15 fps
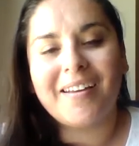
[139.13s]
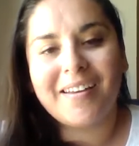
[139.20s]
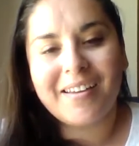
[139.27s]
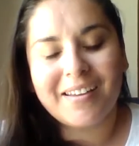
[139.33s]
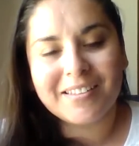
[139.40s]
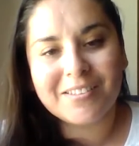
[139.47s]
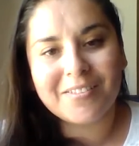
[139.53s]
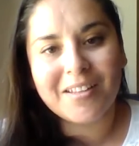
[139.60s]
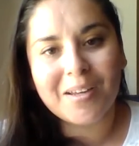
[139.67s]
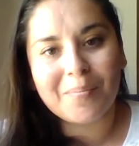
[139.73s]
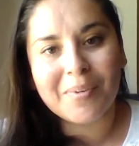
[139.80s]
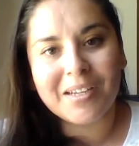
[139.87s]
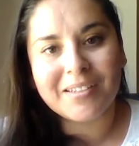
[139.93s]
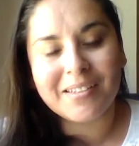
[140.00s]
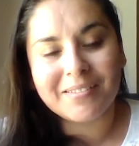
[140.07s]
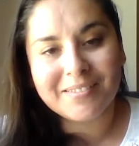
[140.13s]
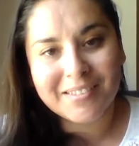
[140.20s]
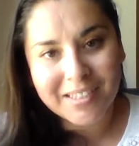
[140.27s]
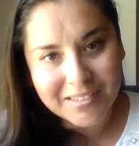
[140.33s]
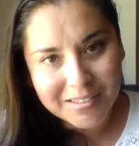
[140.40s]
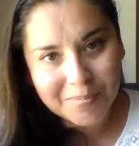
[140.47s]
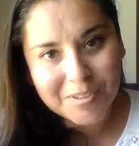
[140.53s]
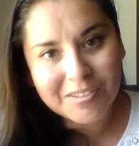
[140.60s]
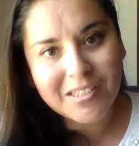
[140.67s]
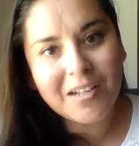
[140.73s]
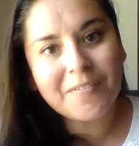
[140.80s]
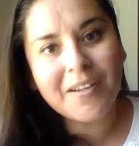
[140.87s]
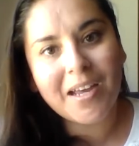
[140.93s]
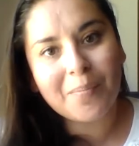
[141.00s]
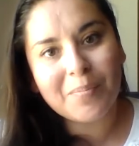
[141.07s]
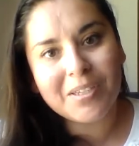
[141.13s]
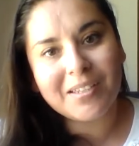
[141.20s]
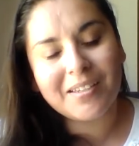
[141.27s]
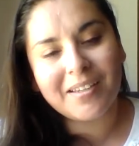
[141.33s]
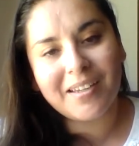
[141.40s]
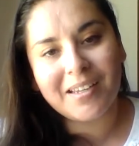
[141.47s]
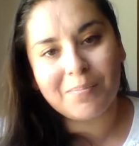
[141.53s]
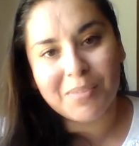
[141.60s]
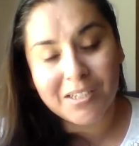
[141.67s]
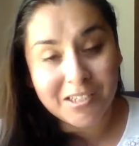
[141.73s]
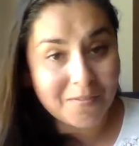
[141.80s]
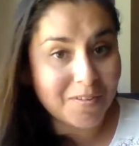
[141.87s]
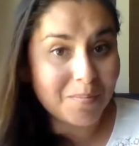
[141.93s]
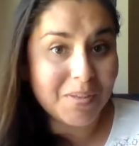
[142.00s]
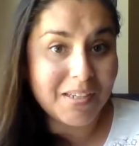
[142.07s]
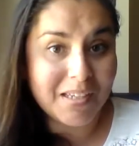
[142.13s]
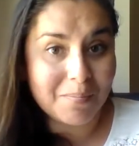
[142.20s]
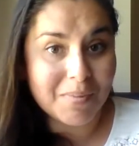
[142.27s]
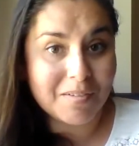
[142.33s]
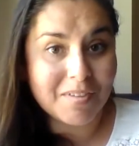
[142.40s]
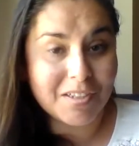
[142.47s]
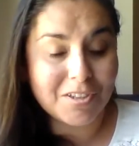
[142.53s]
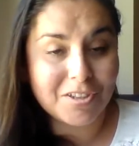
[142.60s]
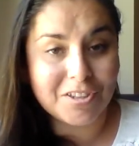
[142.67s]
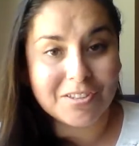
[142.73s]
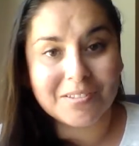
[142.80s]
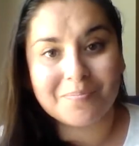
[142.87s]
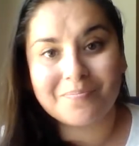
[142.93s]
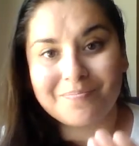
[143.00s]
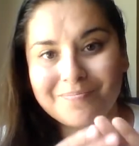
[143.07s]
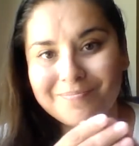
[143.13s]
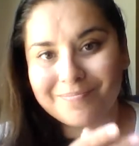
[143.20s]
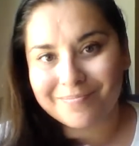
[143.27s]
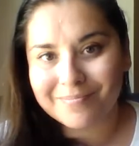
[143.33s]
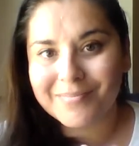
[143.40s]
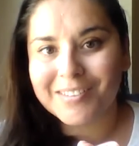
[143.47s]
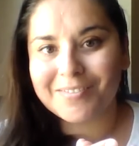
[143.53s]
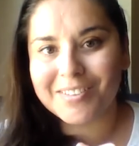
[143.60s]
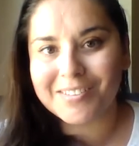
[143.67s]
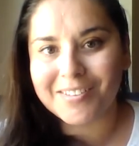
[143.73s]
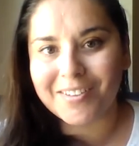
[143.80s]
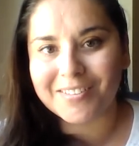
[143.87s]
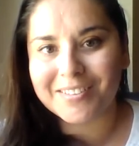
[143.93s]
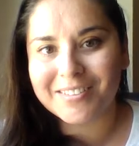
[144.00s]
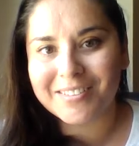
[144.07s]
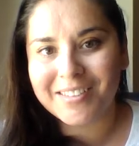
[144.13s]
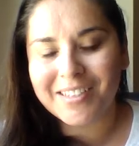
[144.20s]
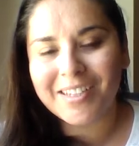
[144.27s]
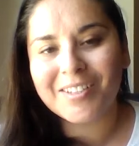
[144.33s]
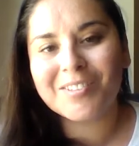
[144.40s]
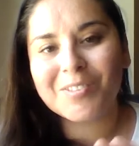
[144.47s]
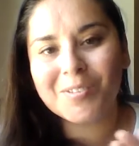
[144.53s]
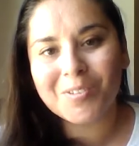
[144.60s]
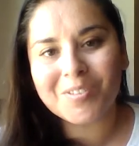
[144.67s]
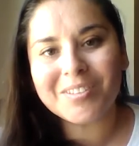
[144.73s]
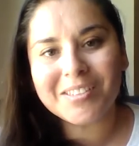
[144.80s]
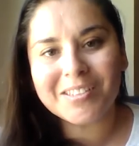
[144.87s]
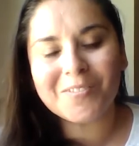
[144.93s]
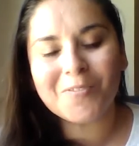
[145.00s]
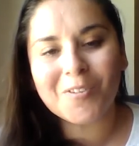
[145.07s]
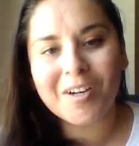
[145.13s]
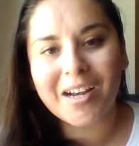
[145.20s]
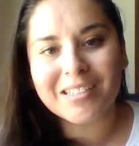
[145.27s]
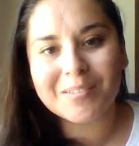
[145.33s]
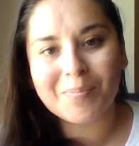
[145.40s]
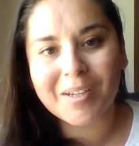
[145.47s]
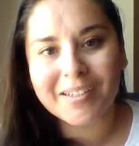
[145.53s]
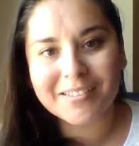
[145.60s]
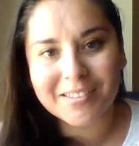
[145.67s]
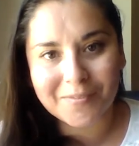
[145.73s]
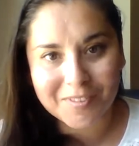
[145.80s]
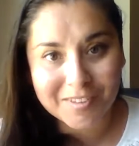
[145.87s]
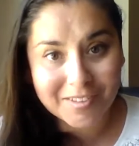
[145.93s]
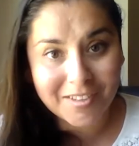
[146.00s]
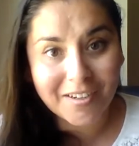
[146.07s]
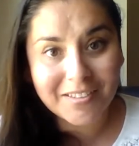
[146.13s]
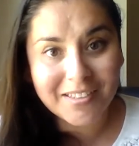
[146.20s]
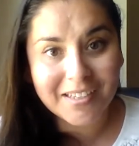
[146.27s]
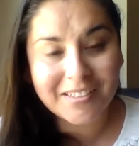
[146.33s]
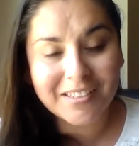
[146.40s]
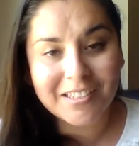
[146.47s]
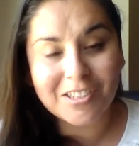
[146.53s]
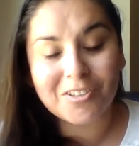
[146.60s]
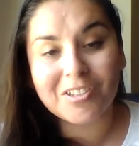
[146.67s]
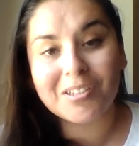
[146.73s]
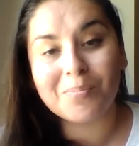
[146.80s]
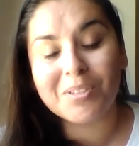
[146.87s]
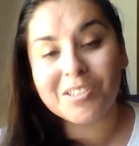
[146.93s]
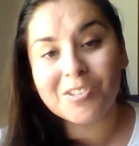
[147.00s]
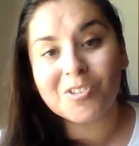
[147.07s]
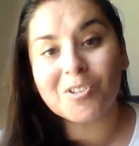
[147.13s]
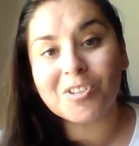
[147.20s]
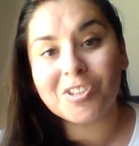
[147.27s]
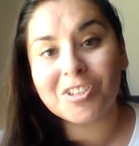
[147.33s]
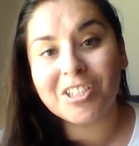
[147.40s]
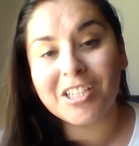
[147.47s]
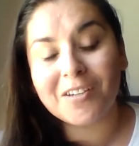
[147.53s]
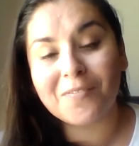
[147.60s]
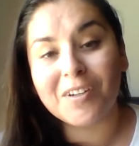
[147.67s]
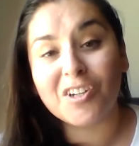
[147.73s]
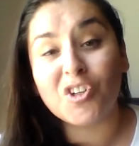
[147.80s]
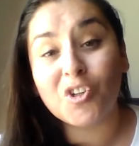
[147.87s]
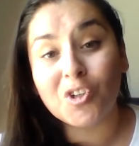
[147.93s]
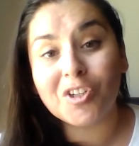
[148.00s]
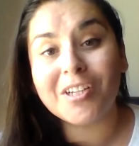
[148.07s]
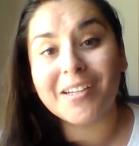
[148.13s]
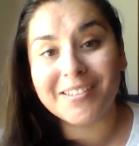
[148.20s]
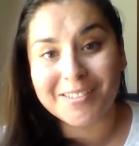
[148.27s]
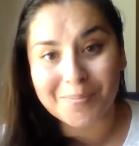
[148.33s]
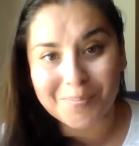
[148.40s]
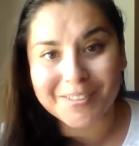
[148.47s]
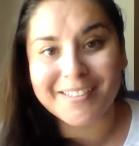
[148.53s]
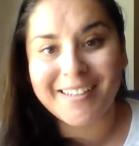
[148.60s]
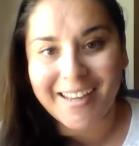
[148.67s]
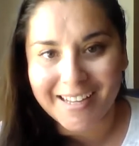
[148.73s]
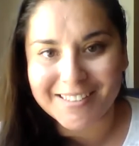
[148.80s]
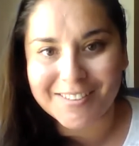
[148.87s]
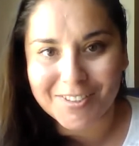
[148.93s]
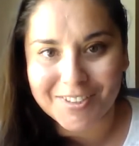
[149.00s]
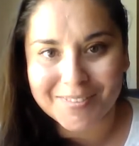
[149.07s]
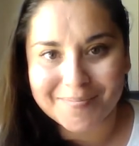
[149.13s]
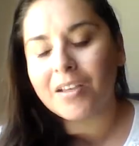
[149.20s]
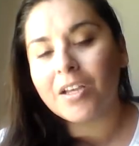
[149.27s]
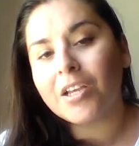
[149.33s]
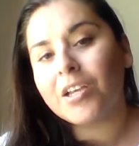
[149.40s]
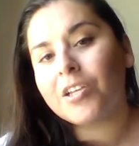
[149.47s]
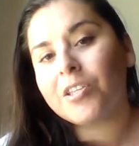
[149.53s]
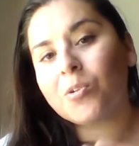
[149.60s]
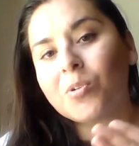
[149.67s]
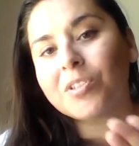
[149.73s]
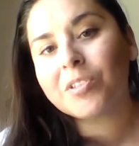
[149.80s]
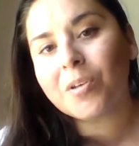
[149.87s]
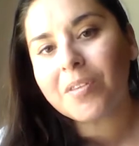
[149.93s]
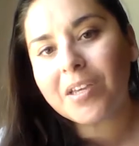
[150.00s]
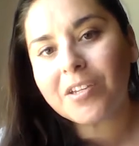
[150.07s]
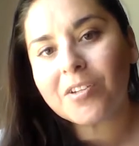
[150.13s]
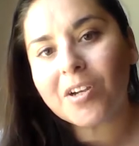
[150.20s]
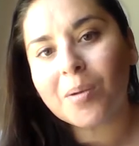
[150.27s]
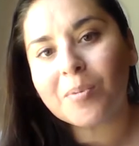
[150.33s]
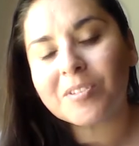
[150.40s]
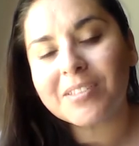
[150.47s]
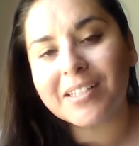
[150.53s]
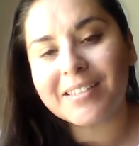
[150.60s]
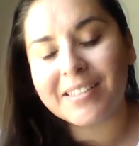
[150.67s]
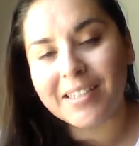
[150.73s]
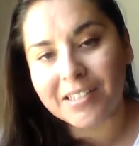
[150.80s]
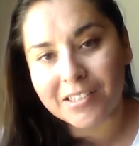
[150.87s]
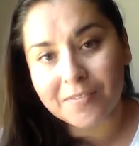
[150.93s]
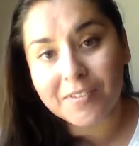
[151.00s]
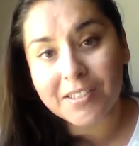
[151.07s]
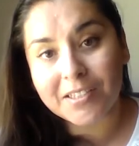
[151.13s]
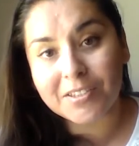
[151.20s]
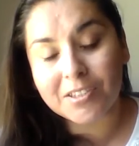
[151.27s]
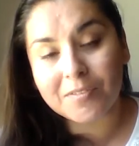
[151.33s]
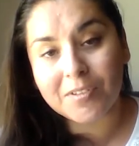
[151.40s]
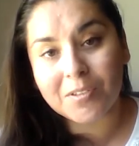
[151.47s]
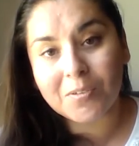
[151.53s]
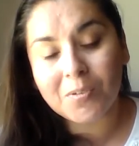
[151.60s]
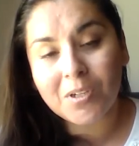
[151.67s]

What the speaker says: so that my customers left happy and many of them became my regulars. Result. So using the 4 aspects of the STAR technique, you can be sure to give a good and complete answer. You will know that you're almost at the end of the interview